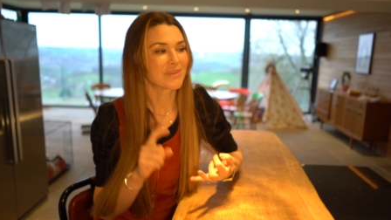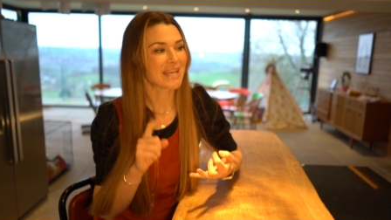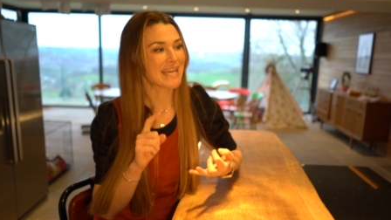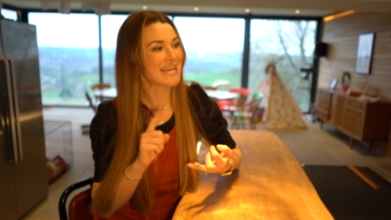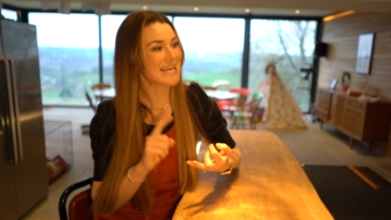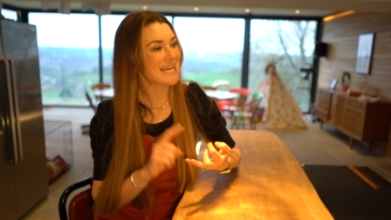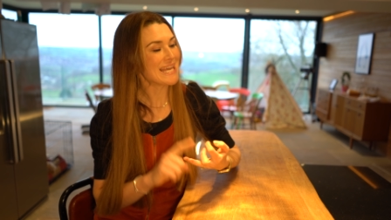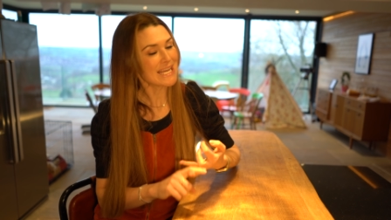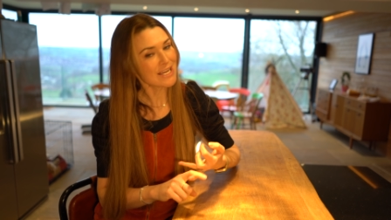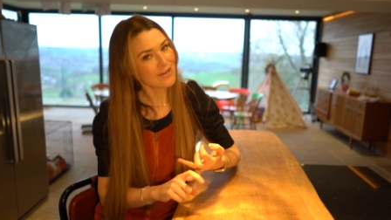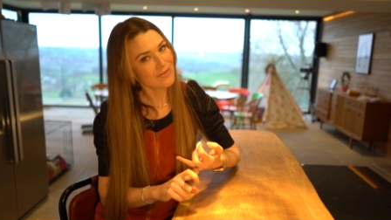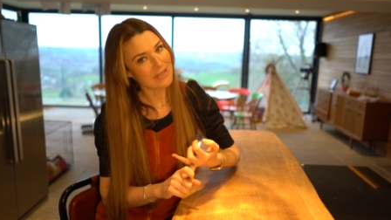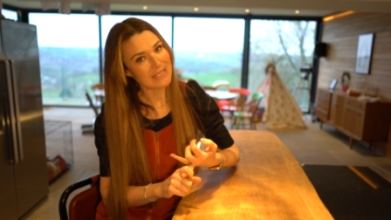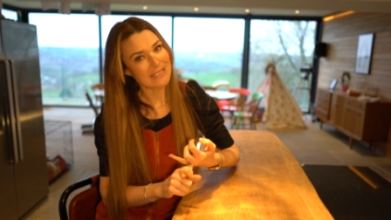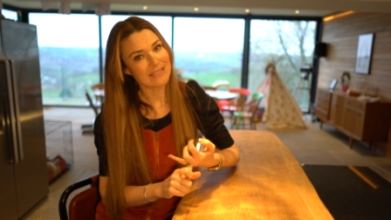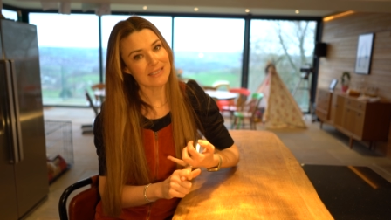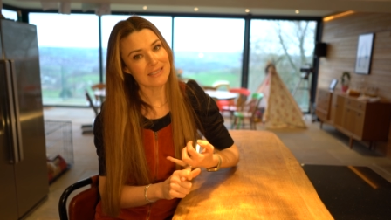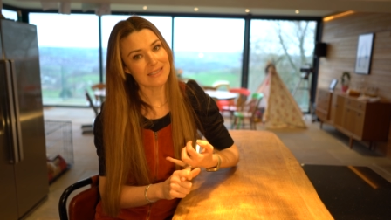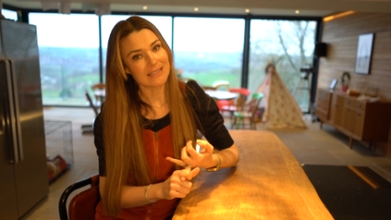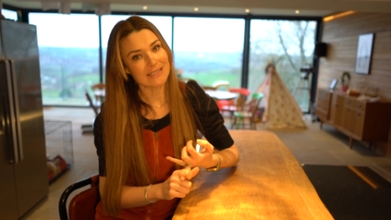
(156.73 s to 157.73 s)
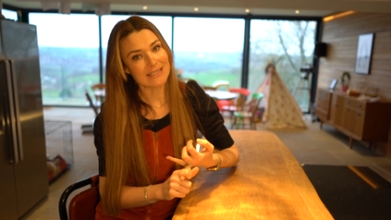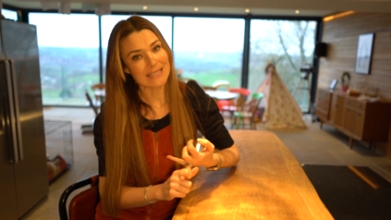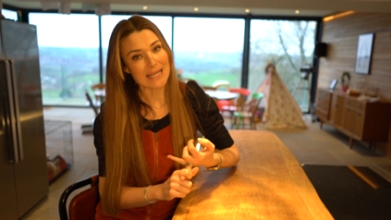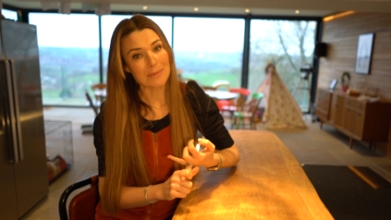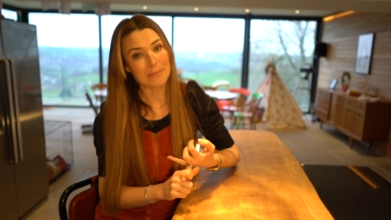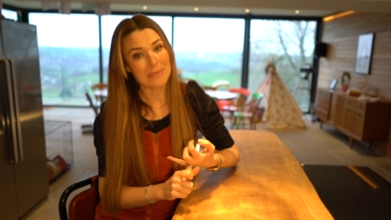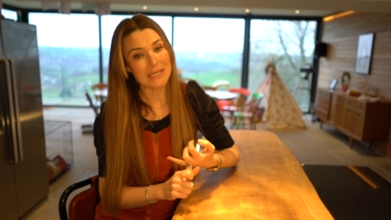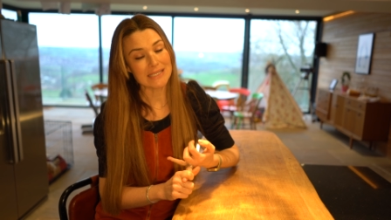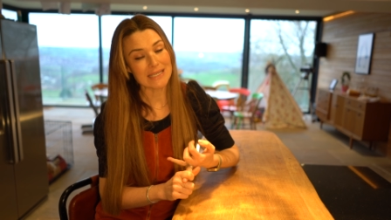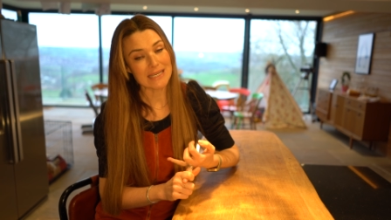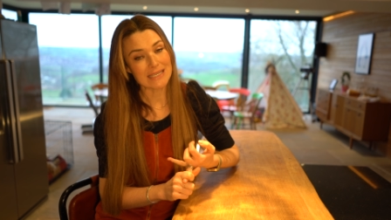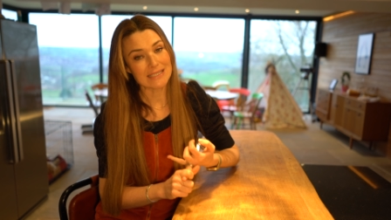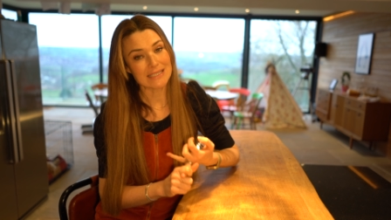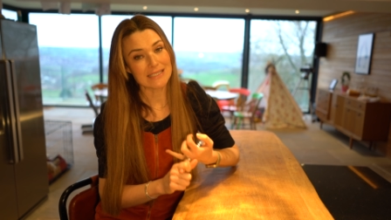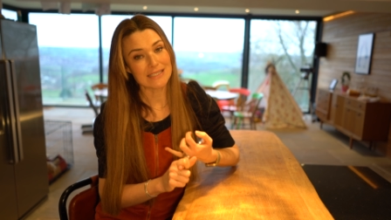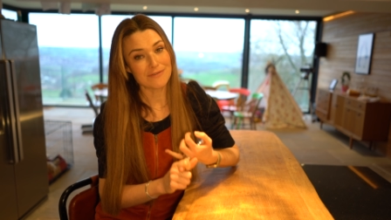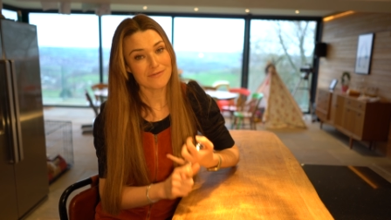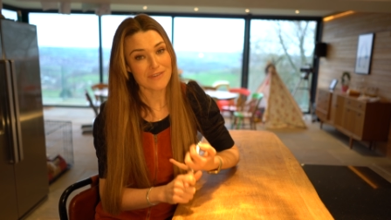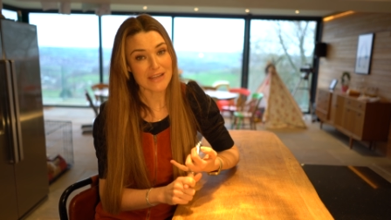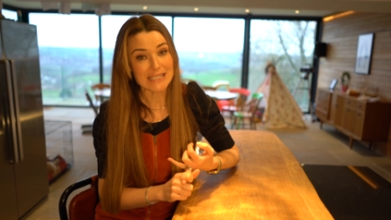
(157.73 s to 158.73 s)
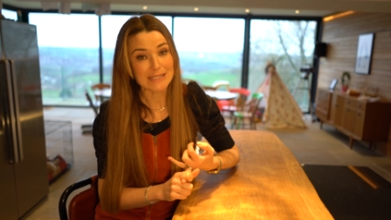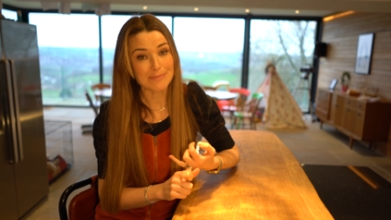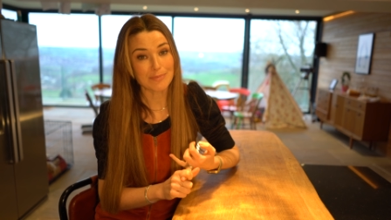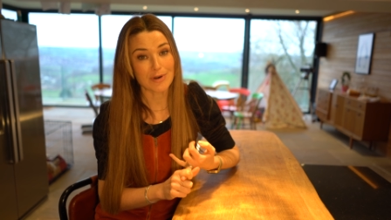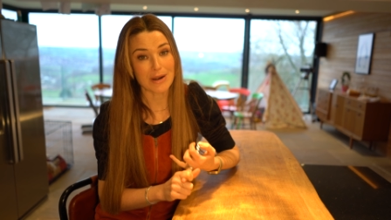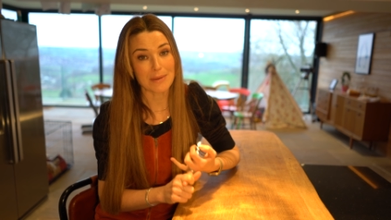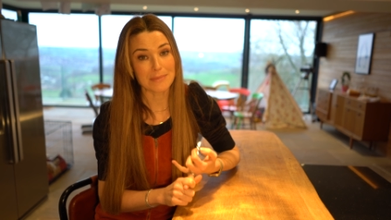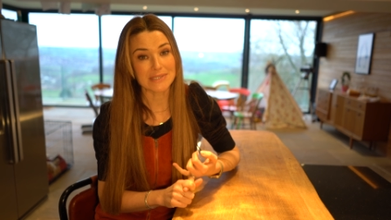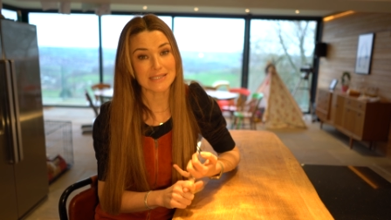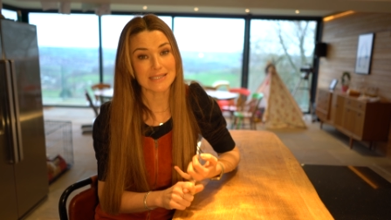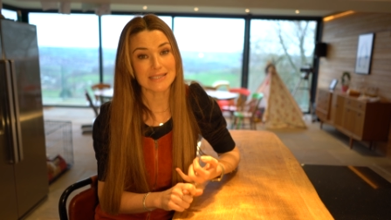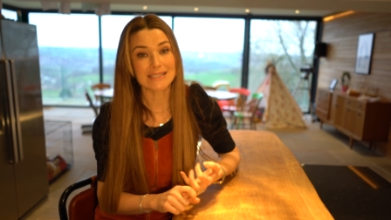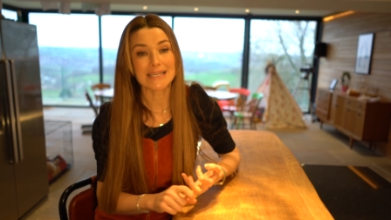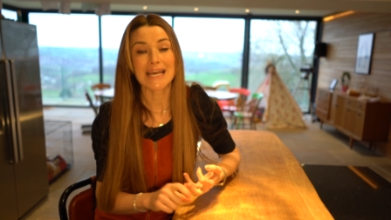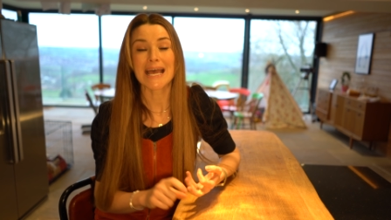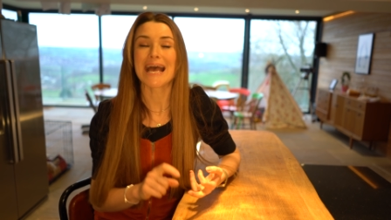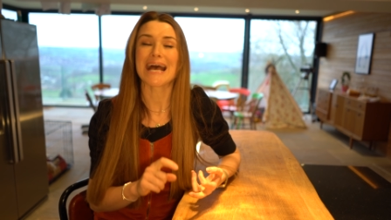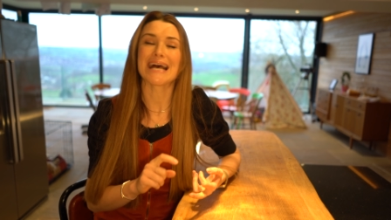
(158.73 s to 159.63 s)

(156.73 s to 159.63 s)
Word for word: it increases cell-mediated defense parameters,